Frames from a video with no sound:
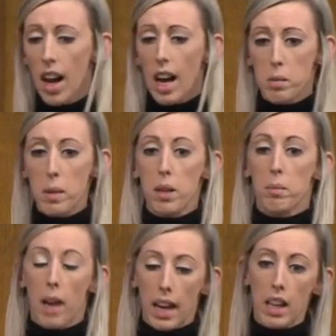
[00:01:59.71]
has made
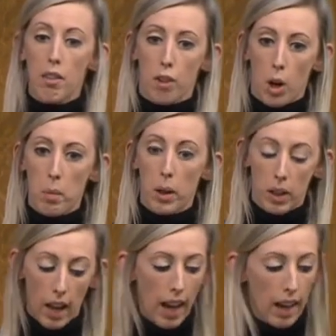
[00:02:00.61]
many
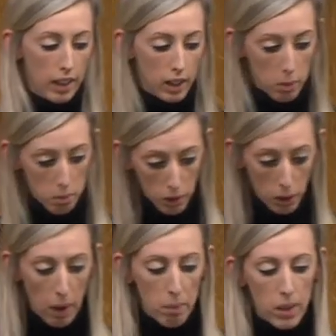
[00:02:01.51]
verbal
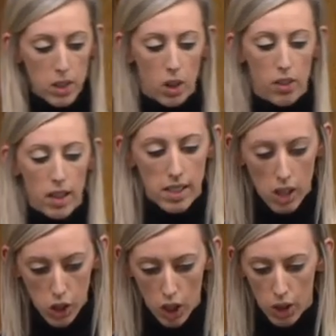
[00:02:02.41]
commitments on
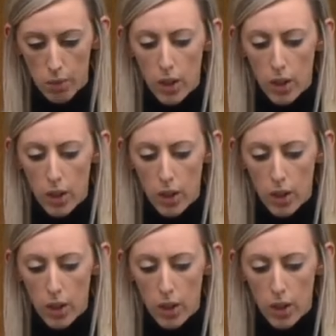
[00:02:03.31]
issue.